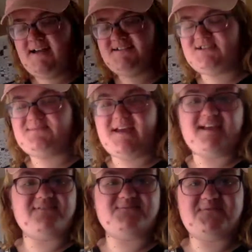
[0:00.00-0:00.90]
I should
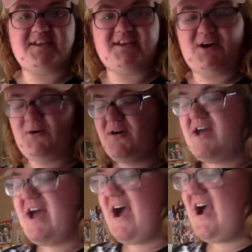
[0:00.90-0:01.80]
make a video.
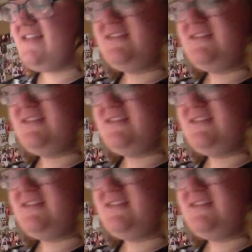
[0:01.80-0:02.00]
I